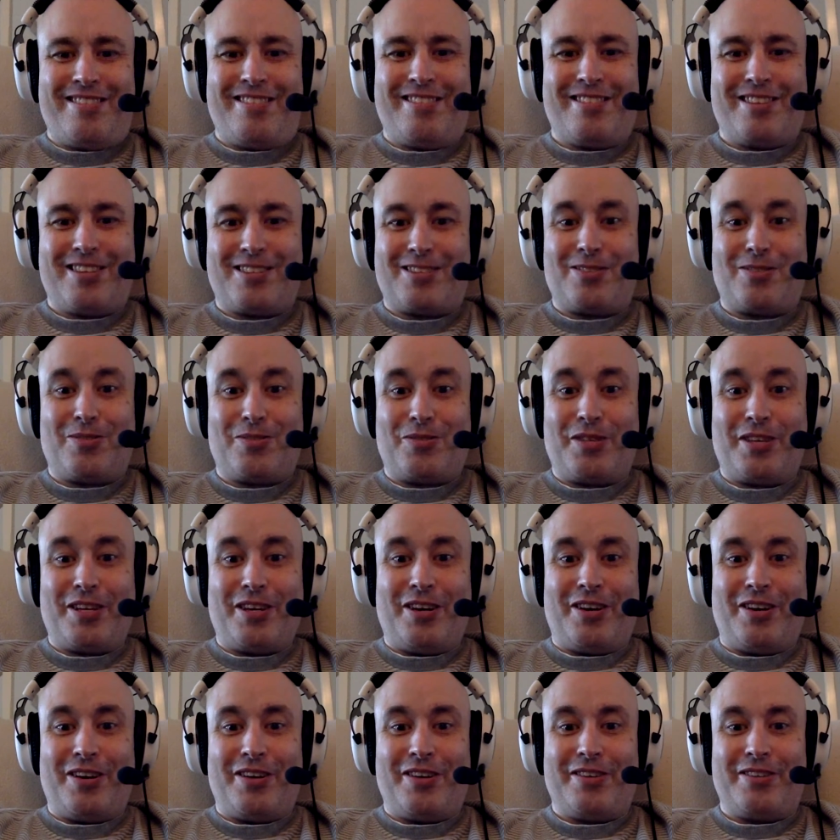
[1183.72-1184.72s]
That's all they
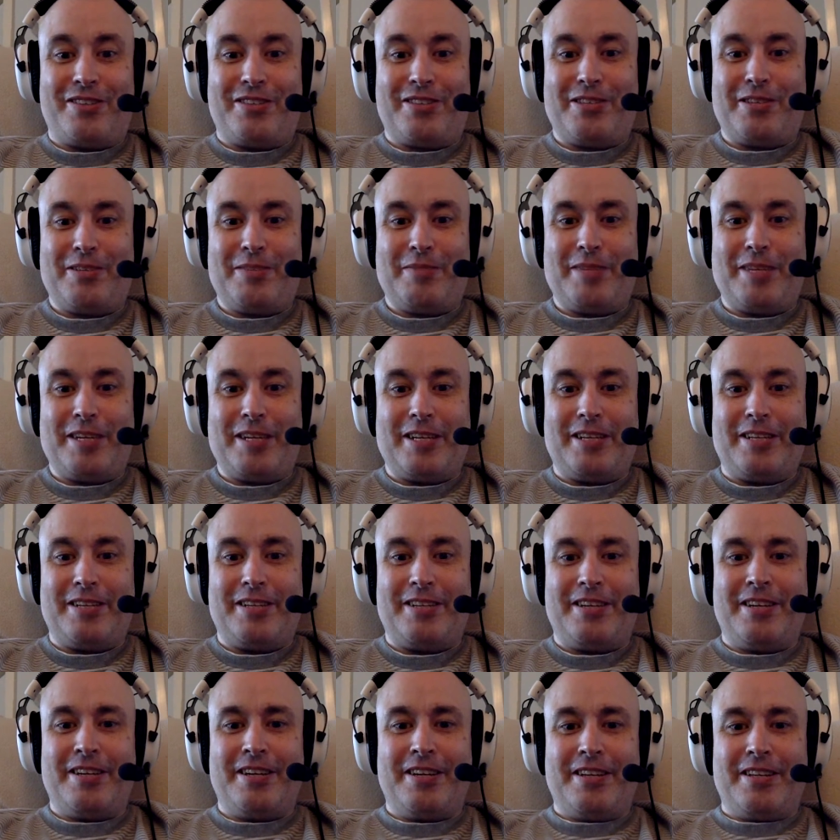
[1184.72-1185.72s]
are. Do you know what I mean?
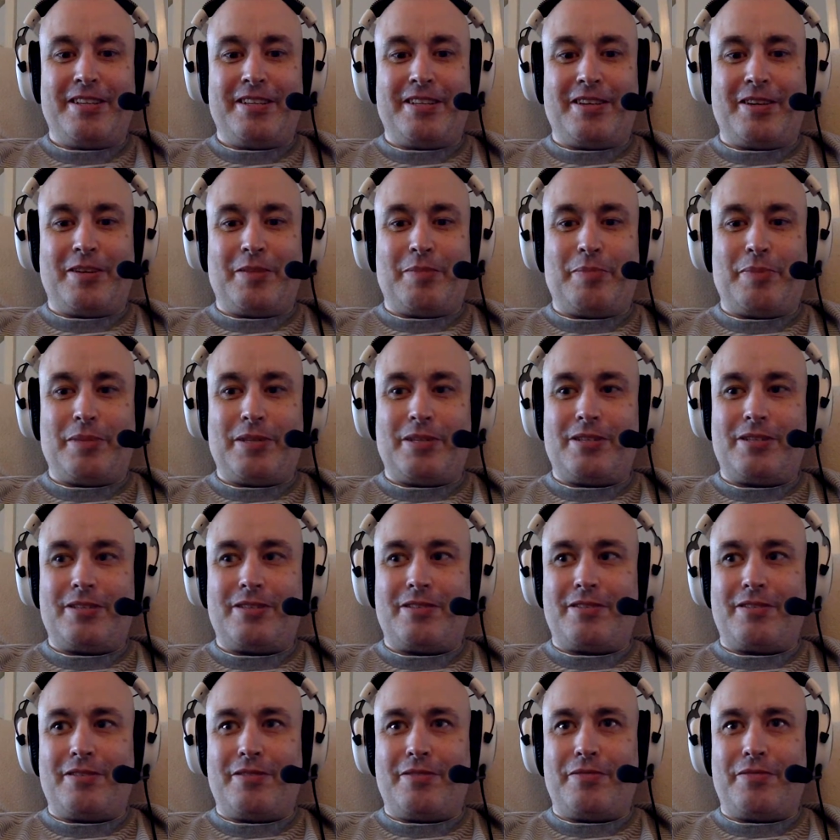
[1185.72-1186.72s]
They are
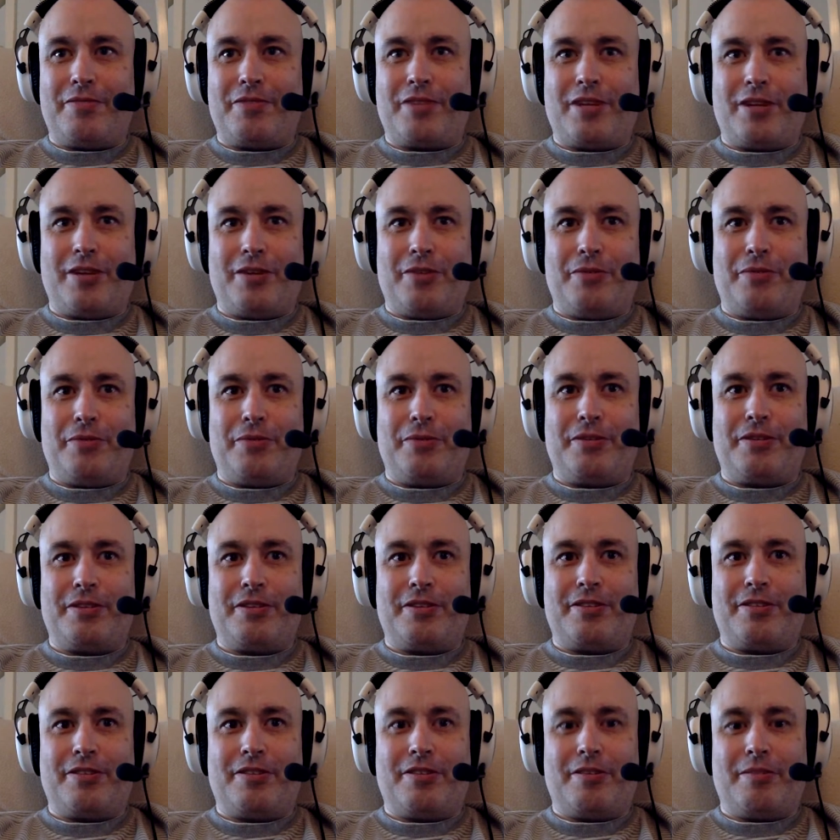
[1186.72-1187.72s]
bits of code
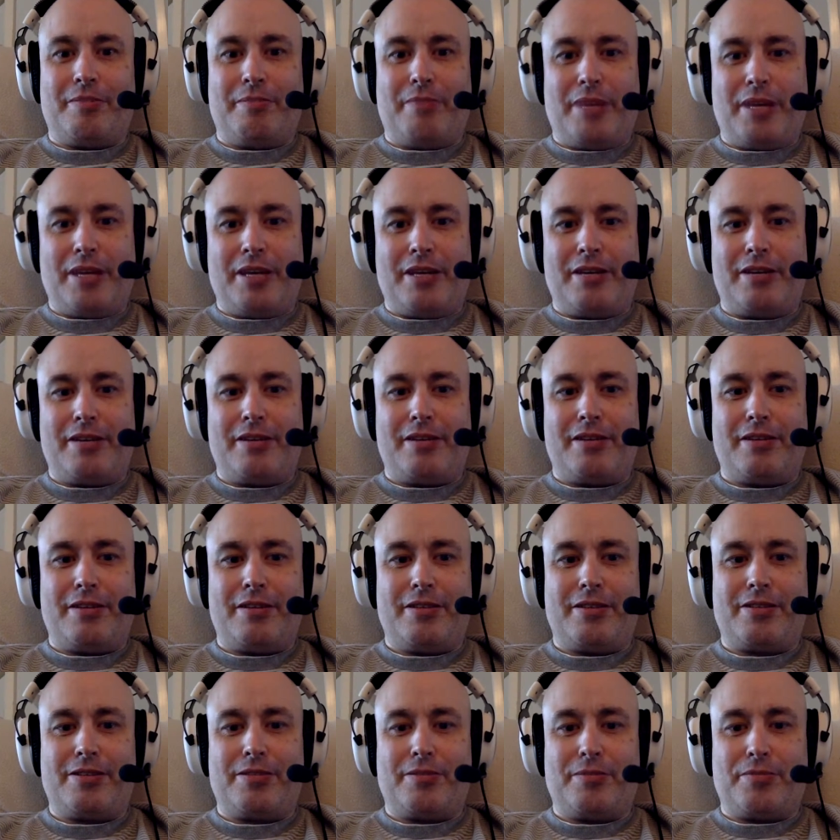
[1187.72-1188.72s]
that make
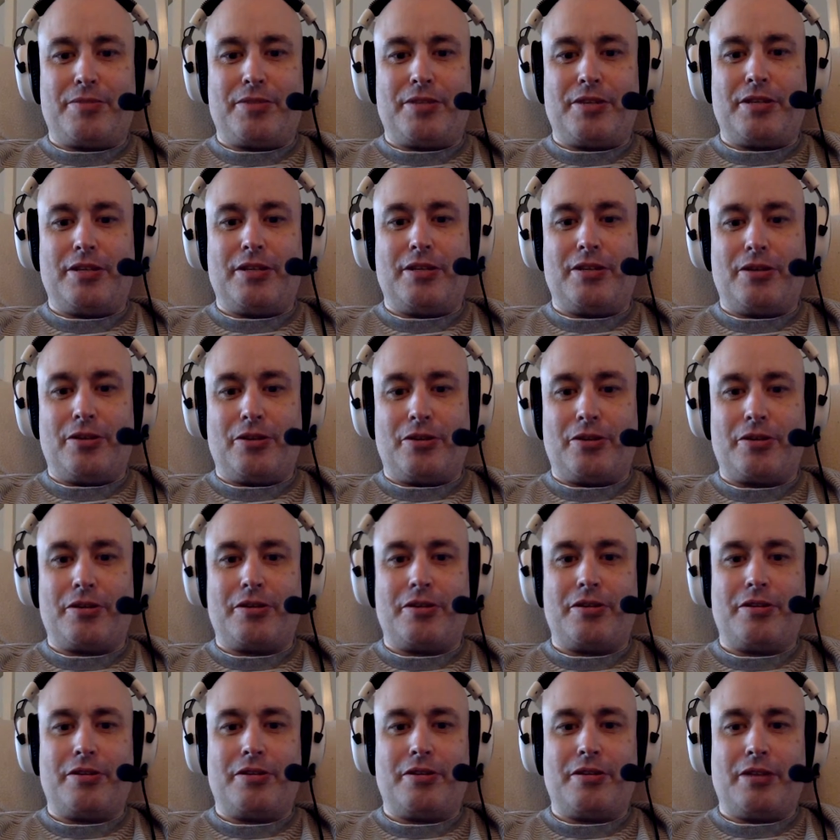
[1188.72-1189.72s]
something
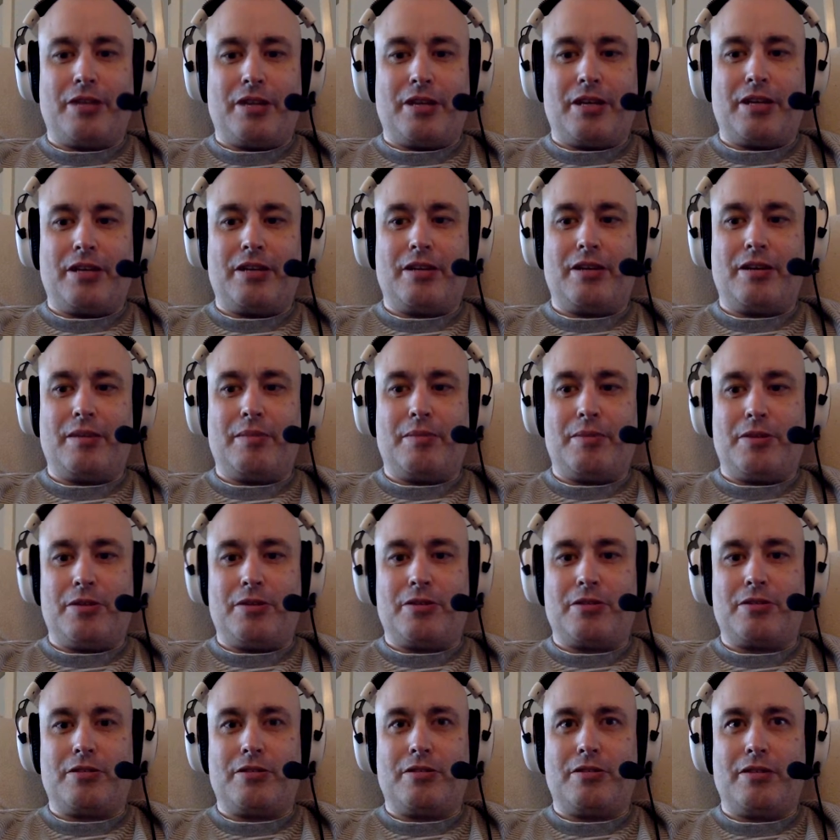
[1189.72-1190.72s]
look like a
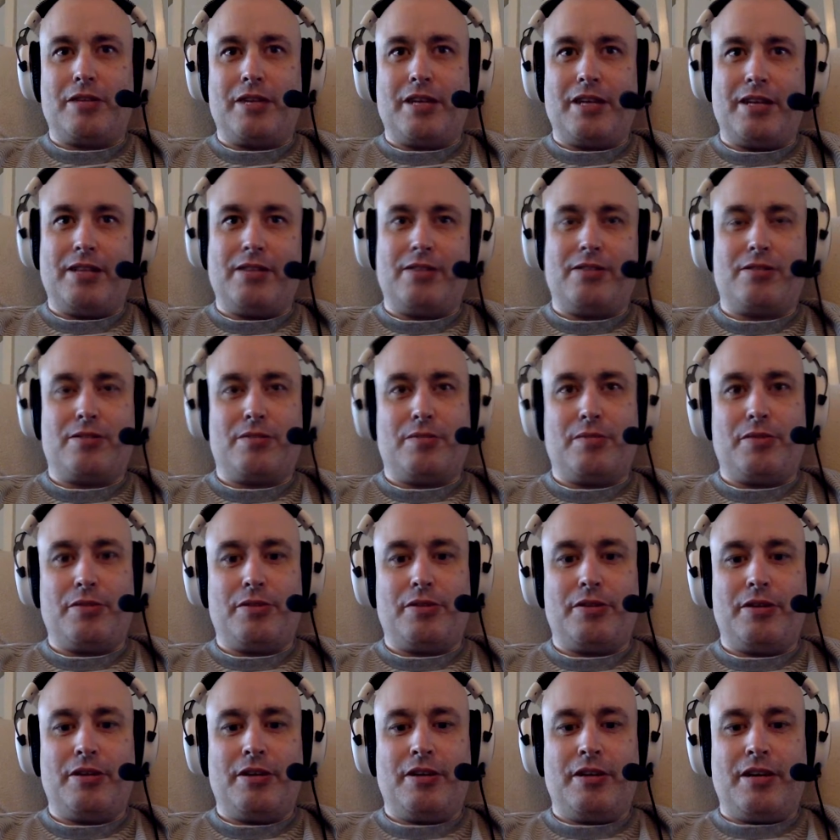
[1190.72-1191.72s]
person hitting
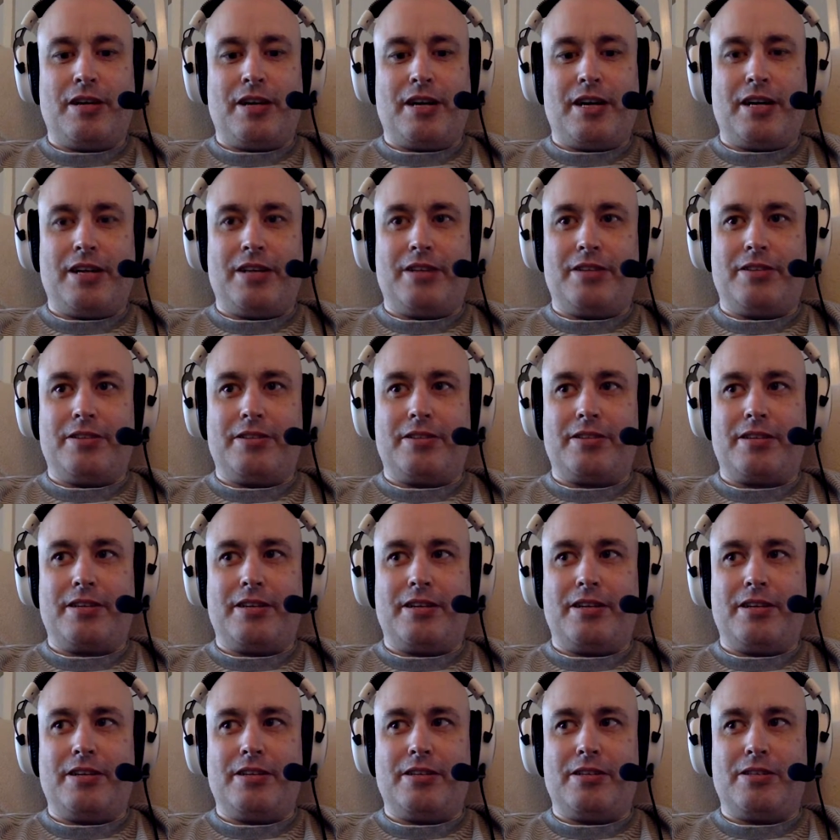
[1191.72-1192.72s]
someone, and
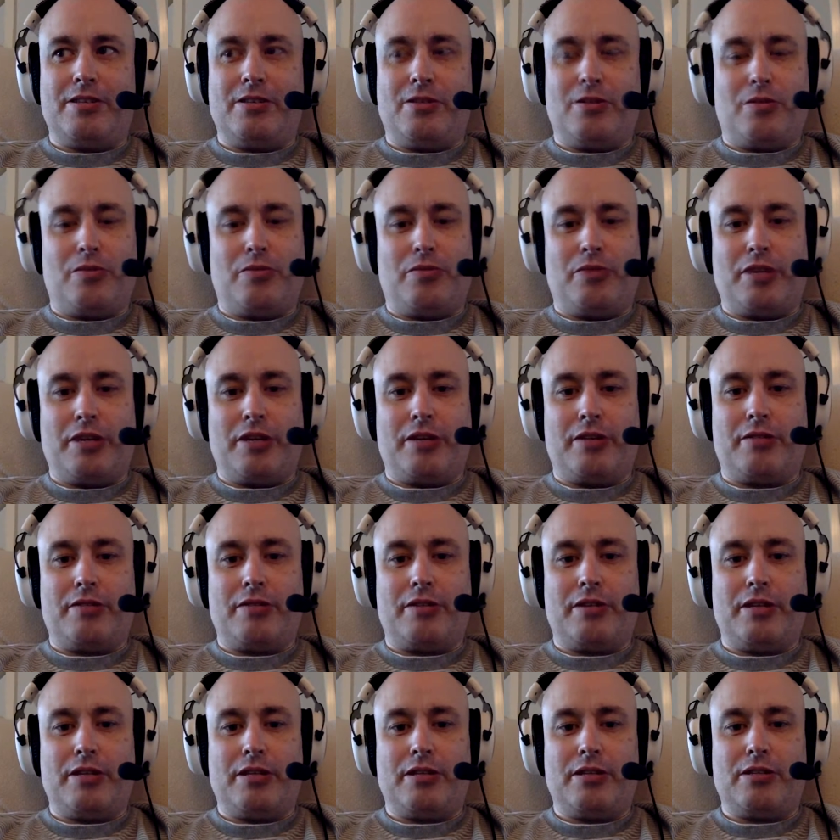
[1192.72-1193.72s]
it is not
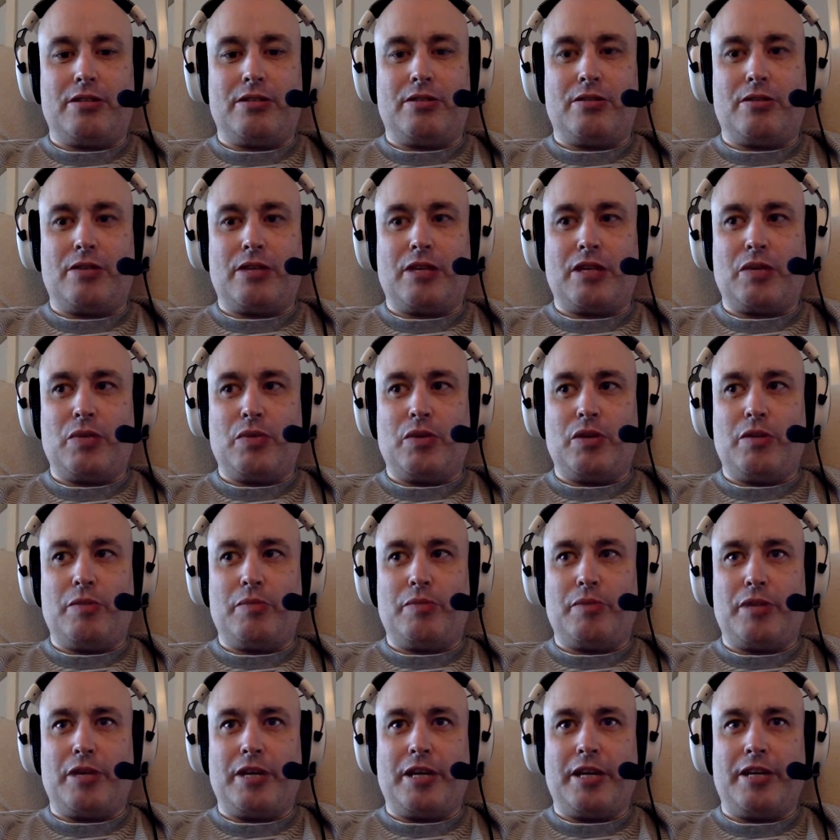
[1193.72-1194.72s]
real. It is not like we are
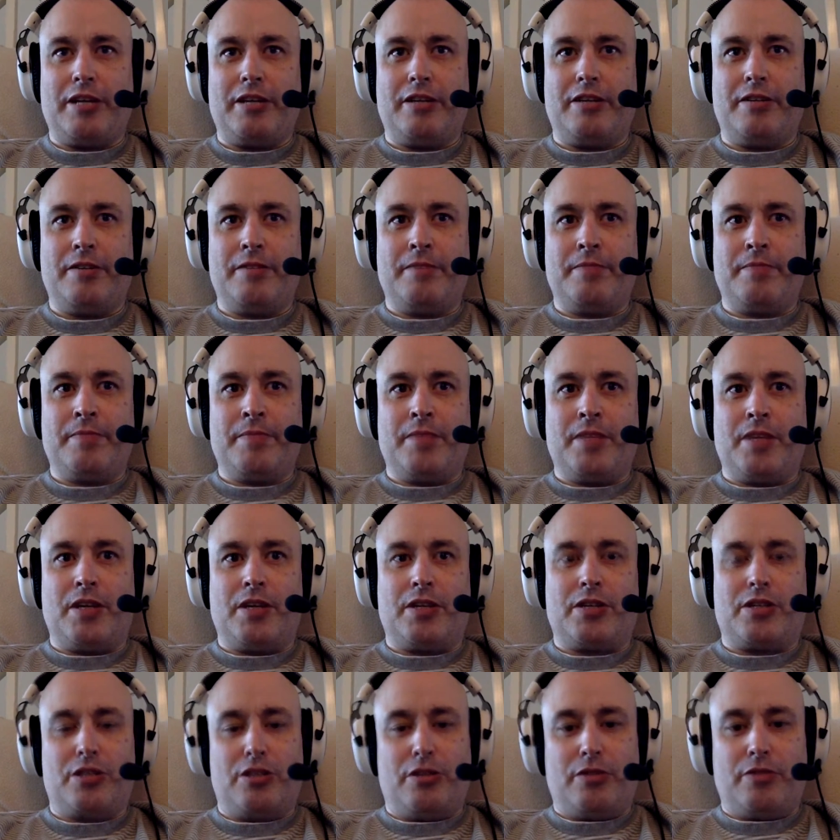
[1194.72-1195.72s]
playing
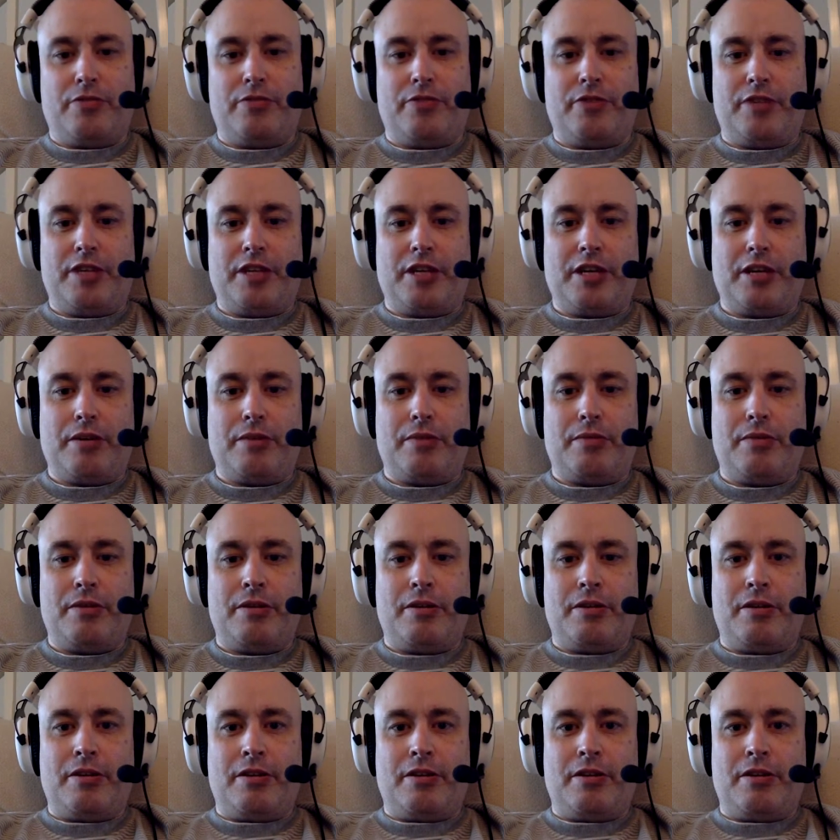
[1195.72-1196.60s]
a snuff video.